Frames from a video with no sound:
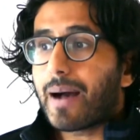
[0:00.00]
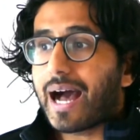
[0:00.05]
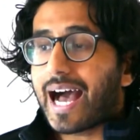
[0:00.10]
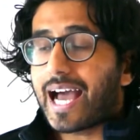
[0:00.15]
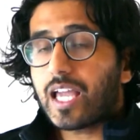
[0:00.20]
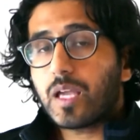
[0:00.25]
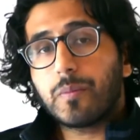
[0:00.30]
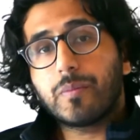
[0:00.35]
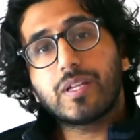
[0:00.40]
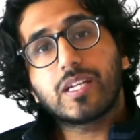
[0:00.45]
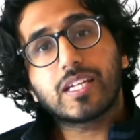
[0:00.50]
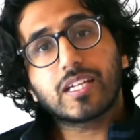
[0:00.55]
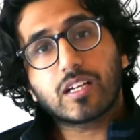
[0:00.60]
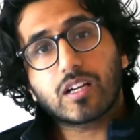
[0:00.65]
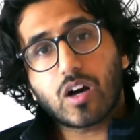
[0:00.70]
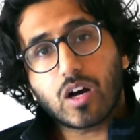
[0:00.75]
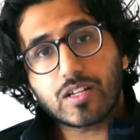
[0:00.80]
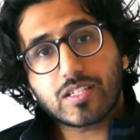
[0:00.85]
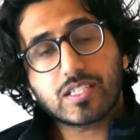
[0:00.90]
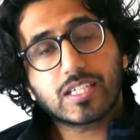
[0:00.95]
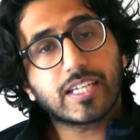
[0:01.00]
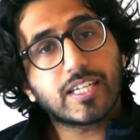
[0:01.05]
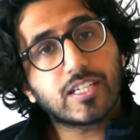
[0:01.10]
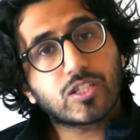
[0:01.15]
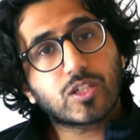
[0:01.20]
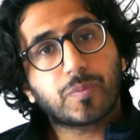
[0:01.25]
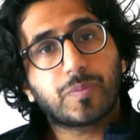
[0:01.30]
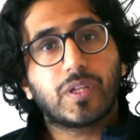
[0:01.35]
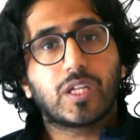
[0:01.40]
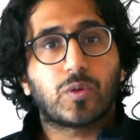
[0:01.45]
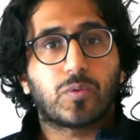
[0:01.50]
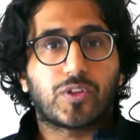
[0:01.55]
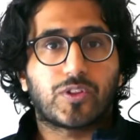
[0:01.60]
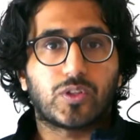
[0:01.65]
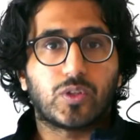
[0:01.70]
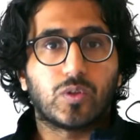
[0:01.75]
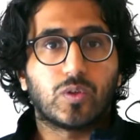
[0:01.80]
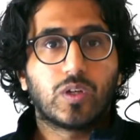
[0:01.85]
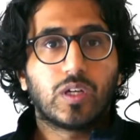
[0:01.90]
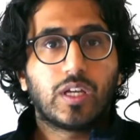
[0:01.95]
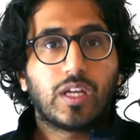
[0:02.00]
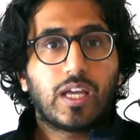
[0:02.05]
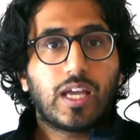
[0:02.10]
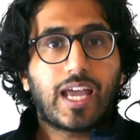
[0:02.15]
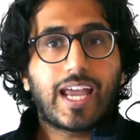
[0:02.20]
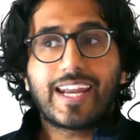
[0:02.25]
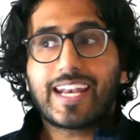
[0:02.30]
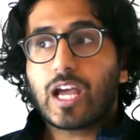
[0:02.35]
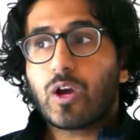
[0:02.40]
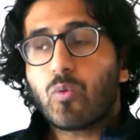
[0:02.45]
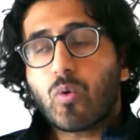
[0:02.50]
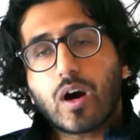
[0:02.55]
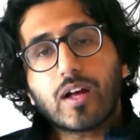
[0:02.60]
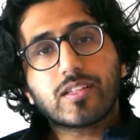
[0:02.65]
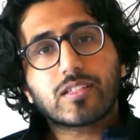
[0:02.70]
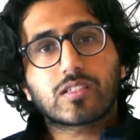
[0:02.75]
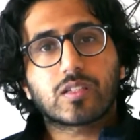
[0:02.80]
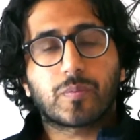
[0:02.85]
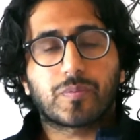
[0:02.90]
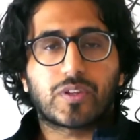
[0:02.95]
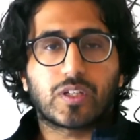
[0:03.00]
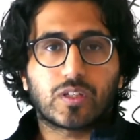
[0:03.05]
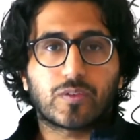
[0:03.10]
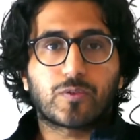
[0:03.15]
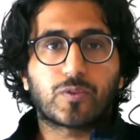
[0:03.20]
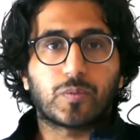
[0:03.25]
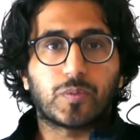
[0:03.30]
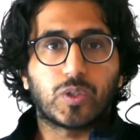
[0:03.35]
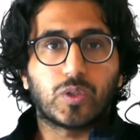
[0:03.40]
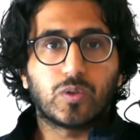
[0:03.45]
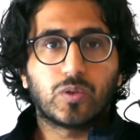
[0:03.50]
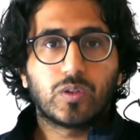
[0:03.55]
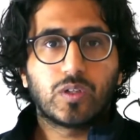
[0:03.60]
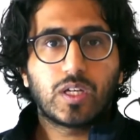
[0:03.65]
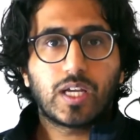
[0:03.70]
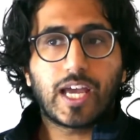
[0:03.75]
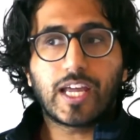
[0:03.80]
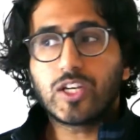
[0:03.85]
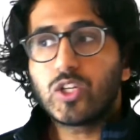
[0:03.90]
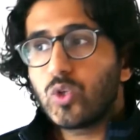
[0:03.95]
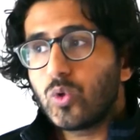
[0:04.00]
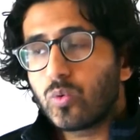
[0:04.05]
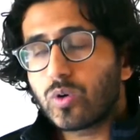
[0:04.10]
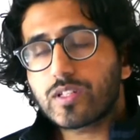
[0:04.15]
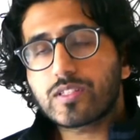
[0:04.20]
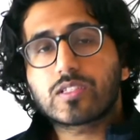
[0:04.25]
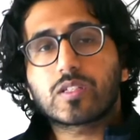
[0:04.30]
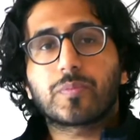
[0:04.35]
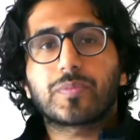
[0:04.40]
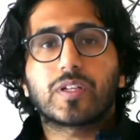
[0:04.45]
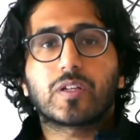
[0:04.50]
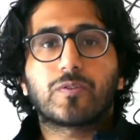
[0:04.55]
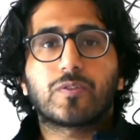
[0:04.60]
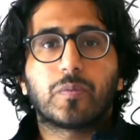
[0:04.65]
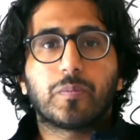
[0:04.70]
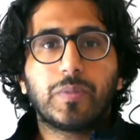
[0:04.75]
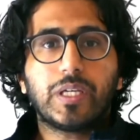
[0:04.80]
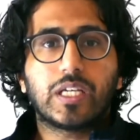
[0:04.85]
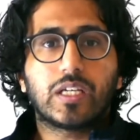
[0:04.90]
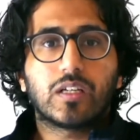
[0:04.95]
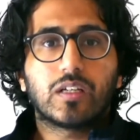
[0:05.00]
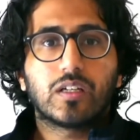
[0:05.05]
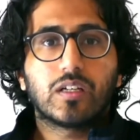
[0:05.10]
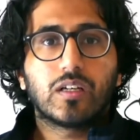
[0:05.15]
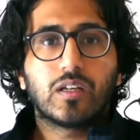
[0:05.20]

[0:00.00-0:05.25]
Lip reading: I am in constant interplay with you and I want something from you and you want something from me.